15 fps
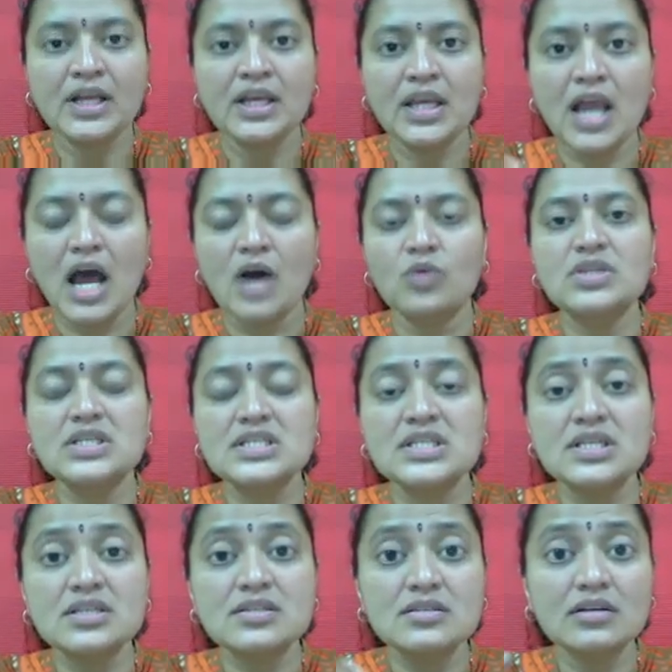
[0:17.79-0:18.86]
Now this
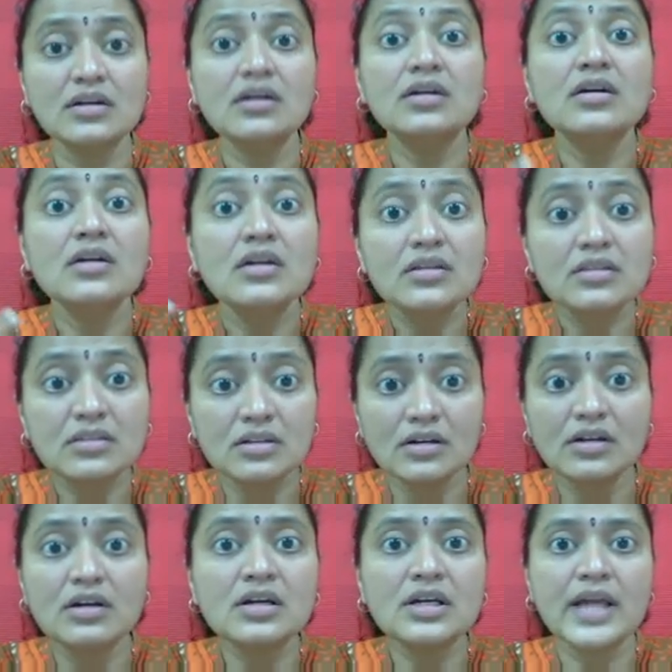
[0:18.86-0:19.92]
is the
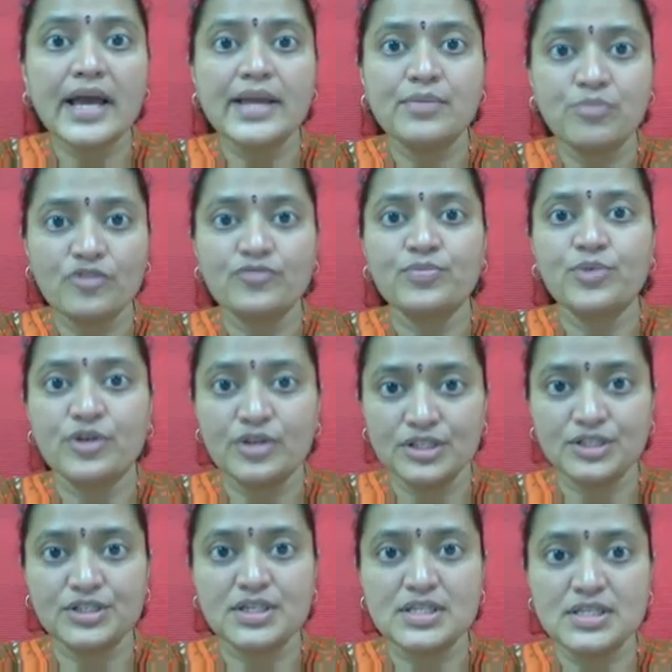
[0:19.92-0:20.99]
third type of
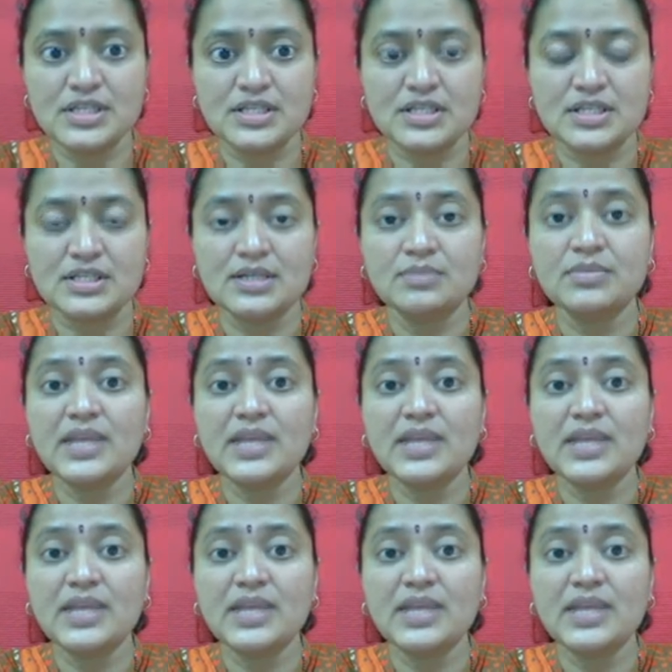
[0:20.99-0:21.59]
production system,